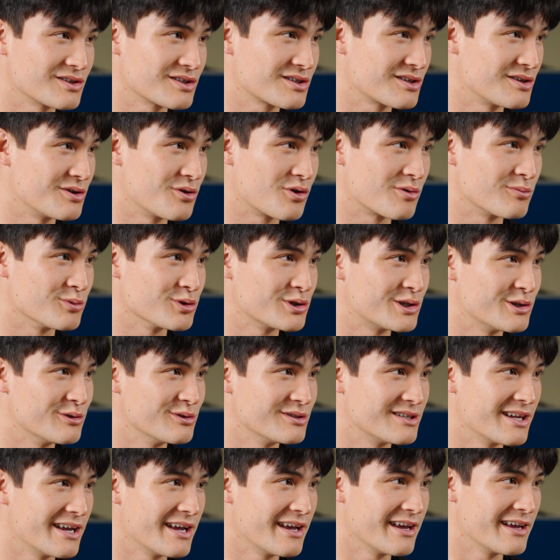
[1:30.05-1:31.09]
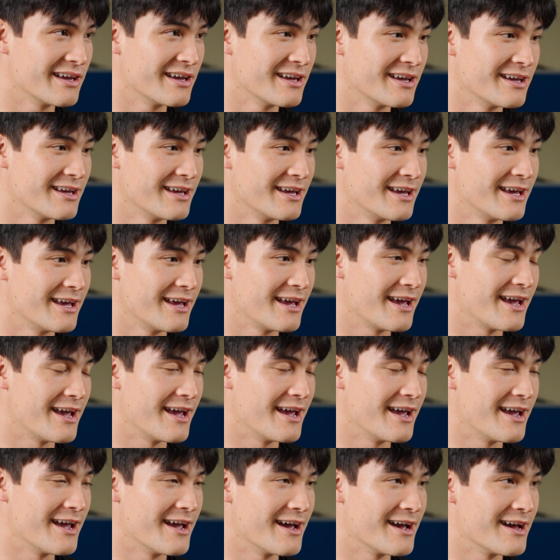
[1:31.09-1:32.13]
just a normal Tuesday,
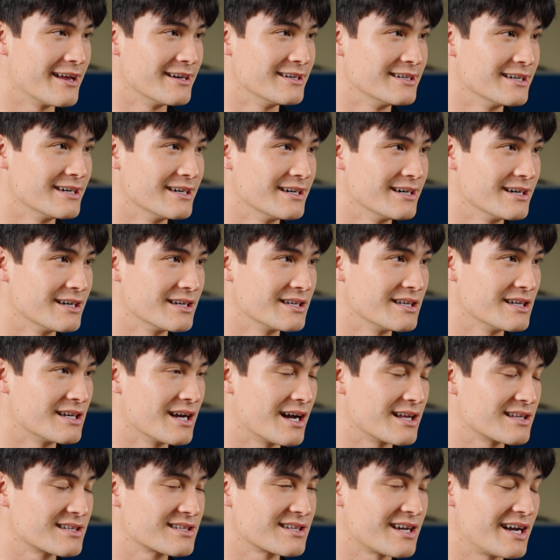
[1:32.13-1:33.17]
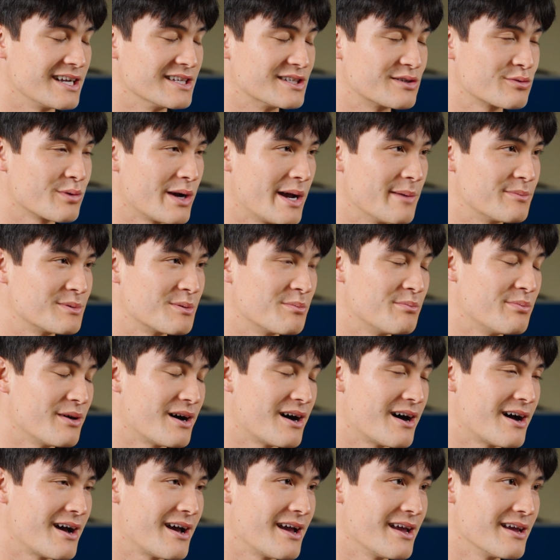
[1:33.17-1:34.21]
and he got sideswiped
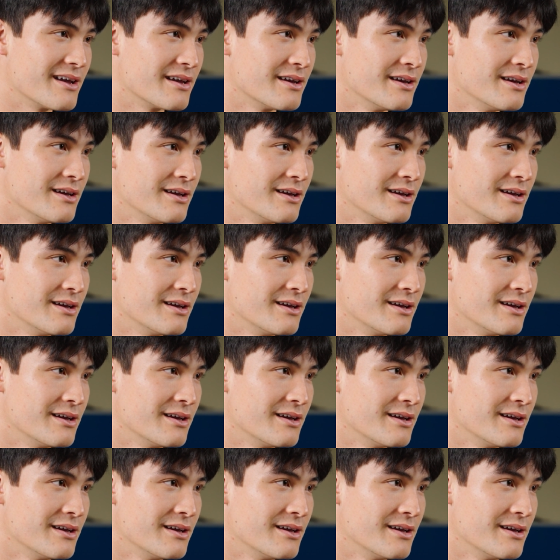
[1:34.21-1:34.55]
by